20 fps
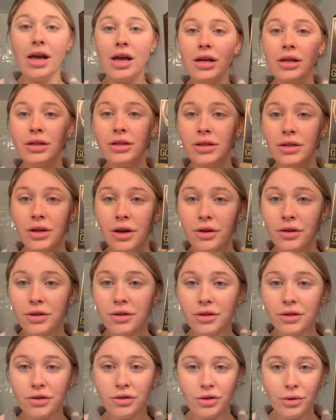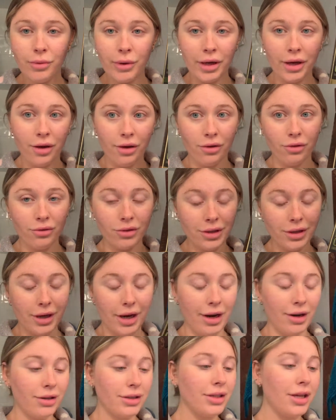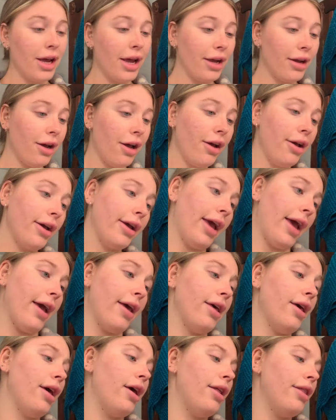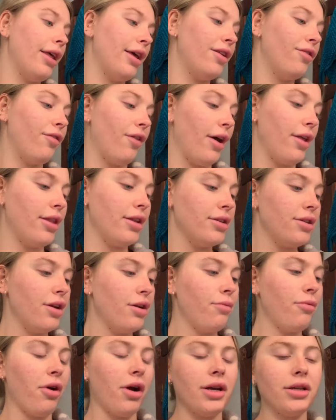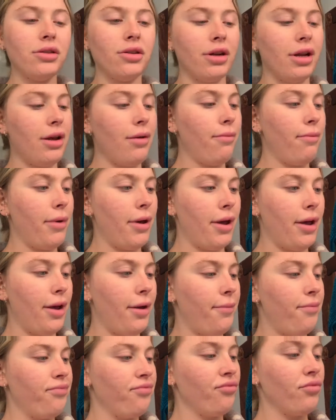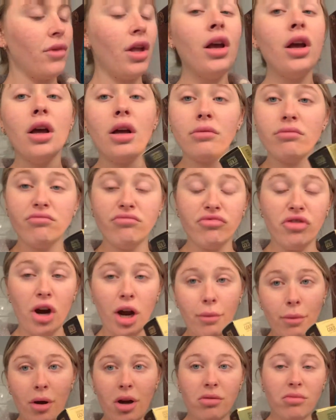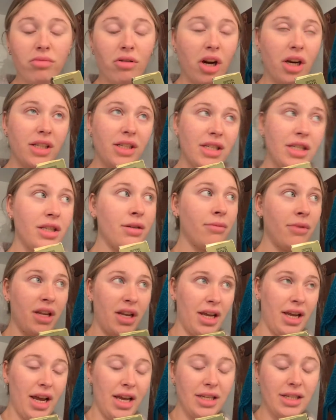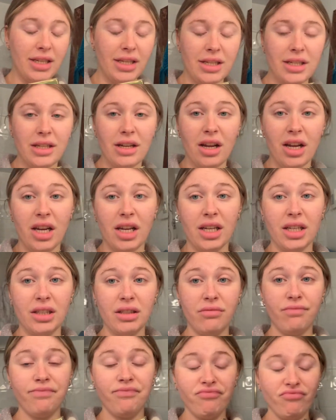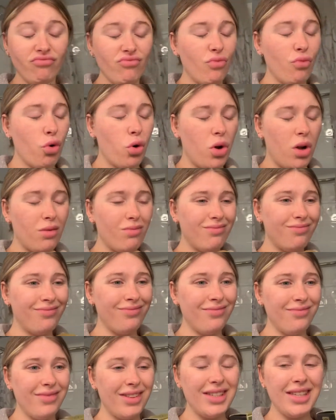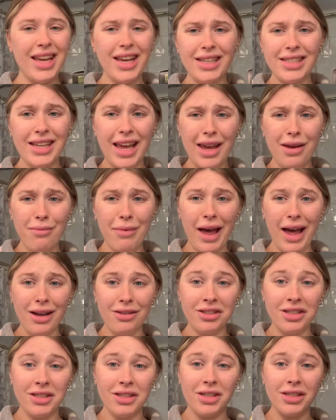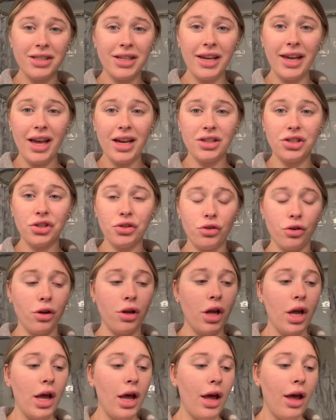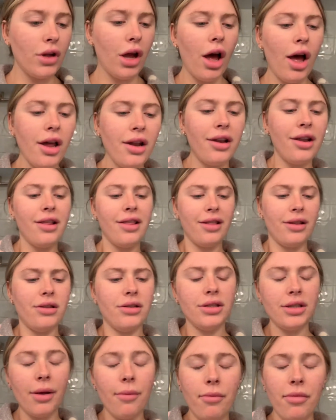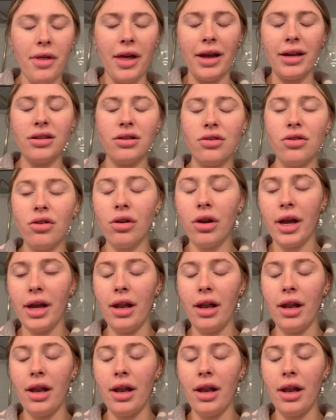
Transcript: sosu dripping gold and i was like oh okay that's fine there's no price on it but um Primark prices, I'm gonna guess it's like what six, eight pounds. So I was like, yeah, sure. I heard some things, not like